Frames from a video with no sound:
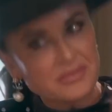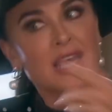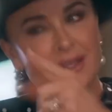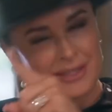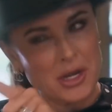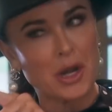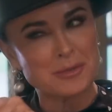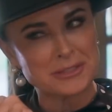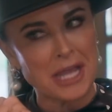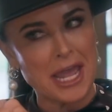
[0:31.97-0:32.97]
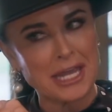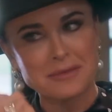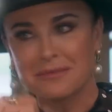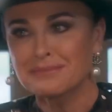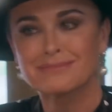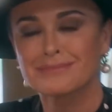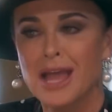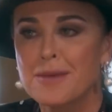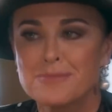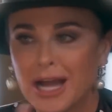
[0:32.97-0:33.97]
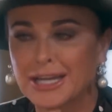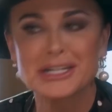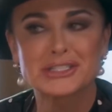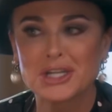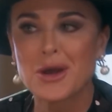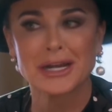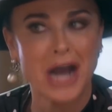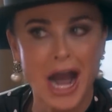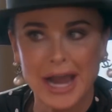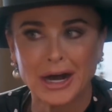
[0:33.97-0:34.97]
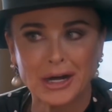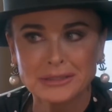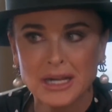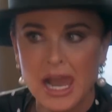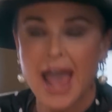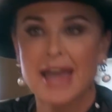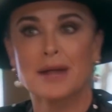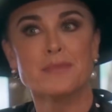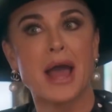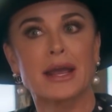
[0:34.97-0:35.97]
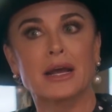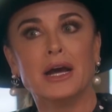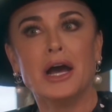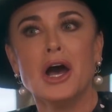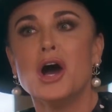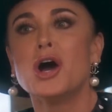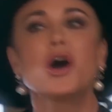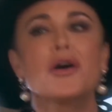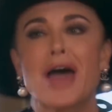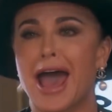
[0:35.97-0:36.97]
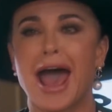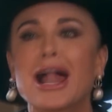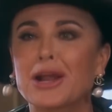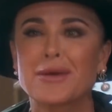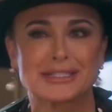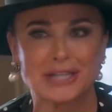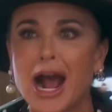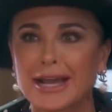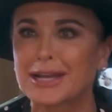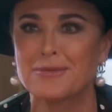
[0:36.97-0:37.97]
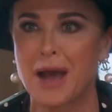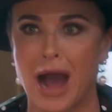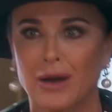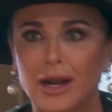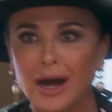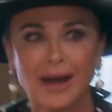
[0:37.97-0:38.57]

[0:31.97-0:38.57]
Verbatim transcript: just said, you know what I'm saying? I'm not gonna do it, you Kyle. I mean. And I'm like, who the hell are we talking about?